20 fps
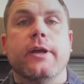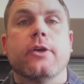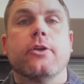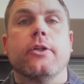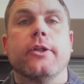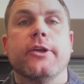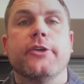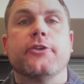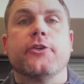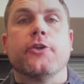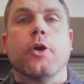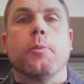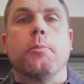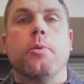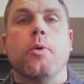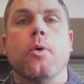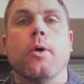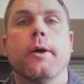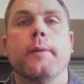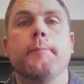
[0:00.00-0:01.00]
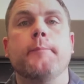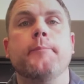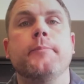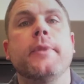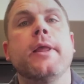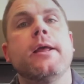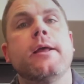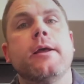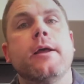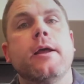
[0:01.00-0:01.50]
vehicle history report.
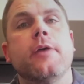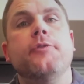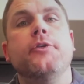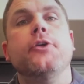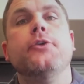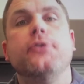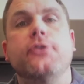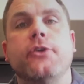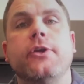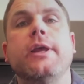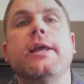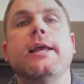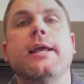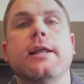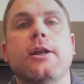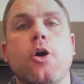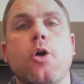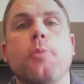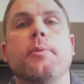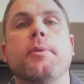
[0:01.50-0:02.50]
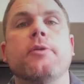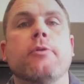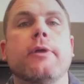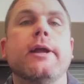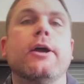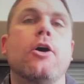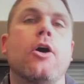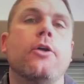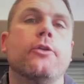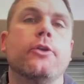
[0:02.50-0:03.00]
If you see an open
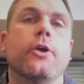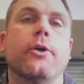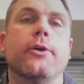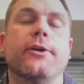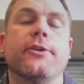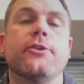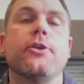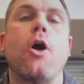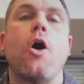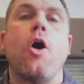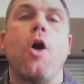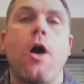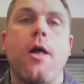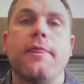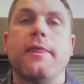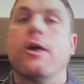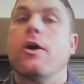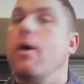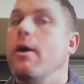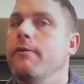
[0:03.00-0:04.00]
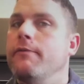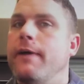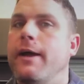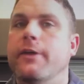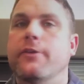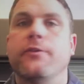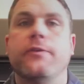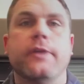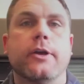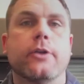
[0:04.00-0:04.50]
recall notice on the
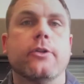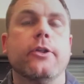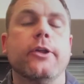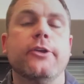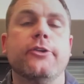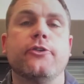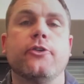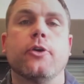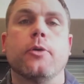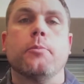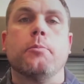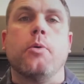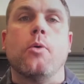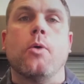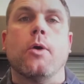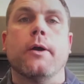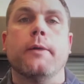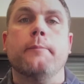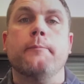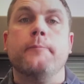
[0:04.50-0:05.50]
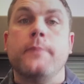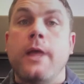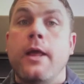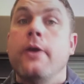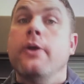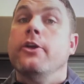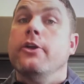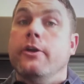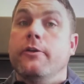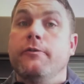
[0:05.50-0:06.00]
CARFAX vehicle history report,
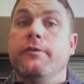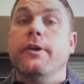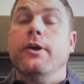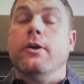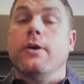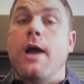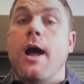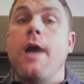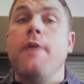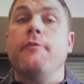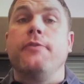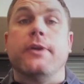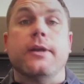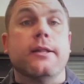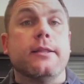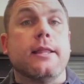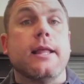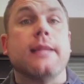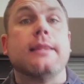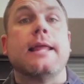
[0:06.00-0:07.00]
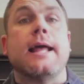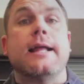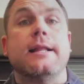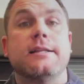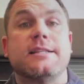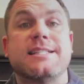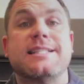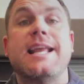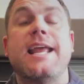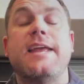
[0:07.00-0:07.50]
you can feel confident that
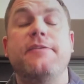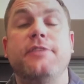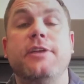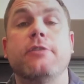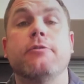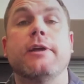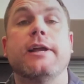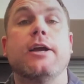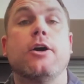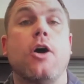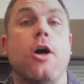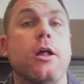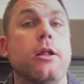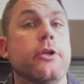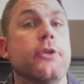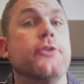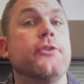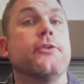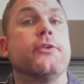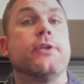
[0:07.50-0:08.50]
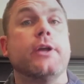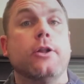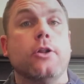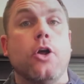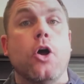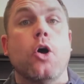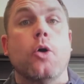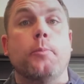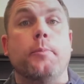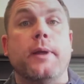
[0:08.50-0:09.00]
that safety recall is
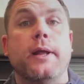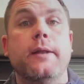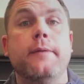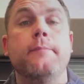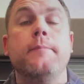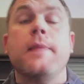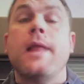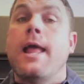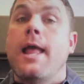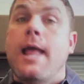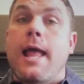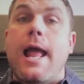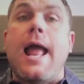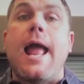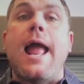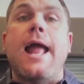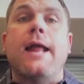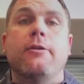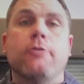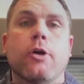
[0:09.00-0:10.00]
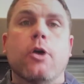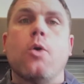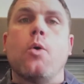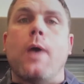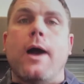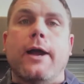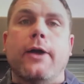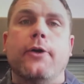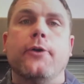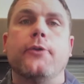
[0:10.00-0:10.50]
still open and
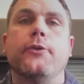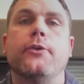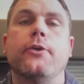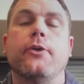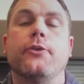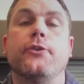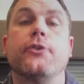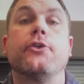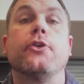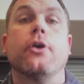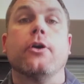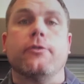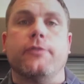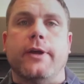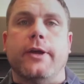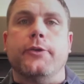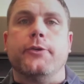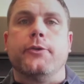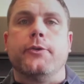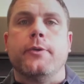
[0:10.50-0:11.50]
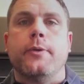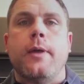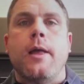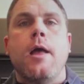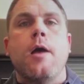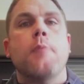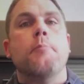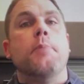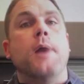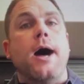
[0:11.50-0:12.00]
requires service.
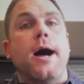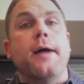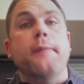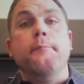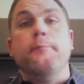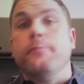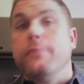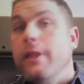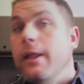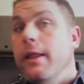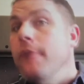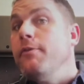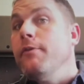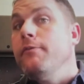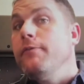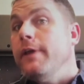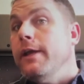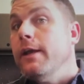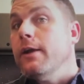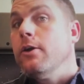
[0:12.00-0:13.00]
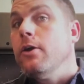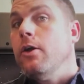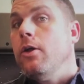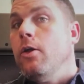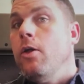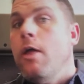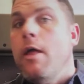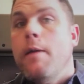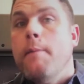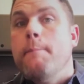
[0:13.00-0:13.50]
But if a
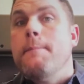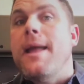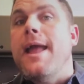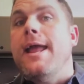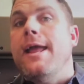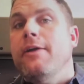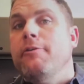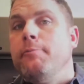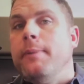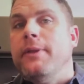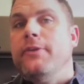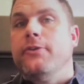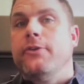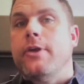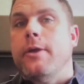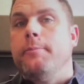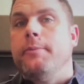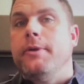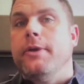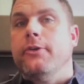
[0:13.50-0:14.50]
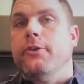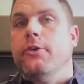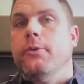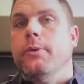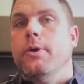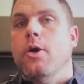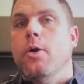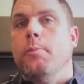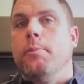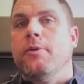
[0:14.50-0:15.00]
vehicle may have been subject
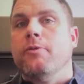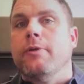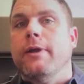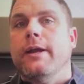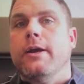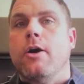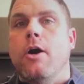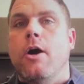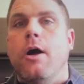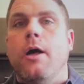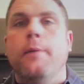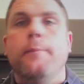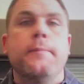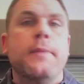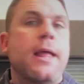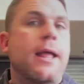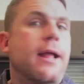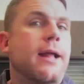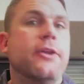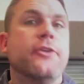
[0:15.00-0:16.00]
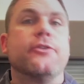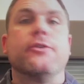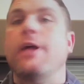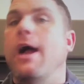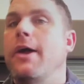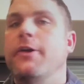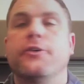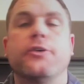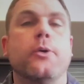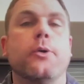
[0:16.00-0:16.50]
to an open recall and it's
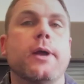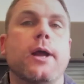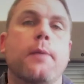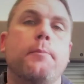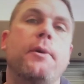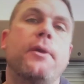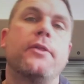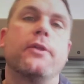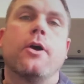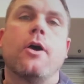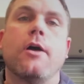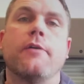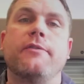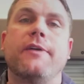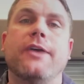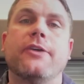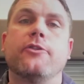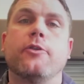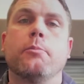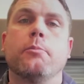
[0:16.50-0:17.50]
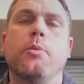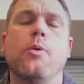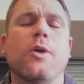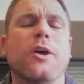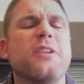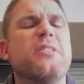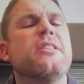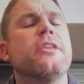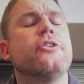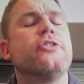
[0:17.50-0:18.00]
not showing up on the CARFAX
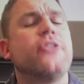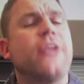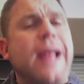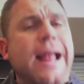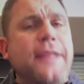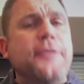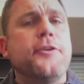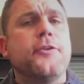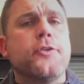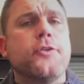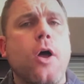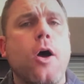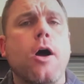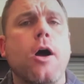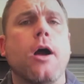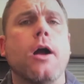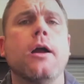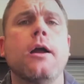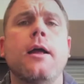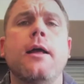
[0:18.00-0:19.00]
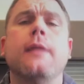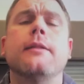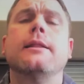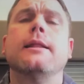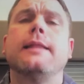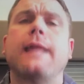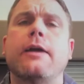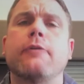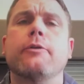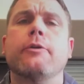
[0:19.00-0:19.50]
report, the chances are
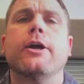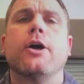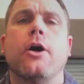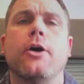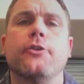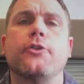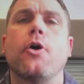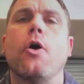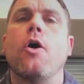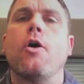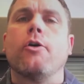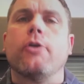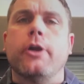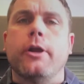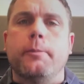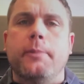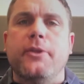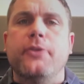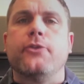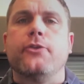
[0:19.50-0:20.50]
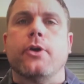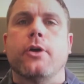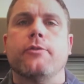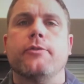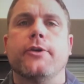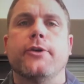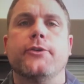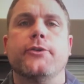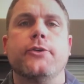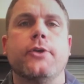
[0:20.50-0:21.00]
that that recall's already been
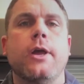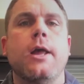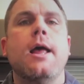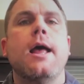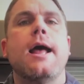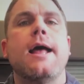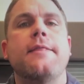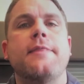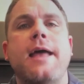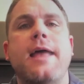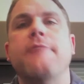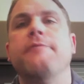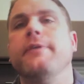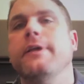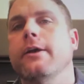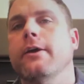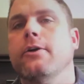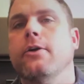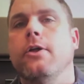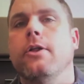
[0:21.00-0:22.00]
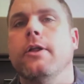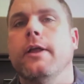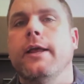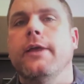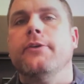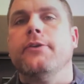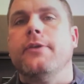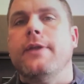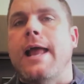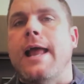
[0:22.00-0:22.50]
serviced and that vehicle
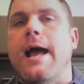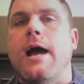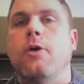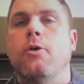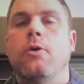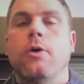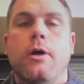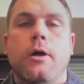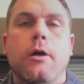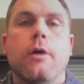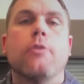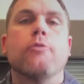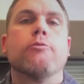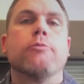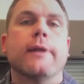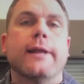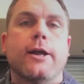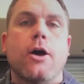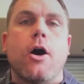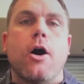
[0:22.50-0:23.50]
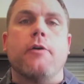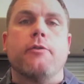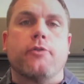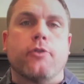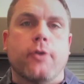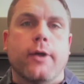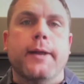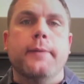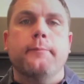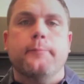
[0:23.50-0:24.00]
is now recall
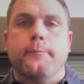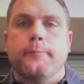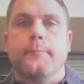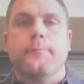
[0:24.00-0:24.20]
free.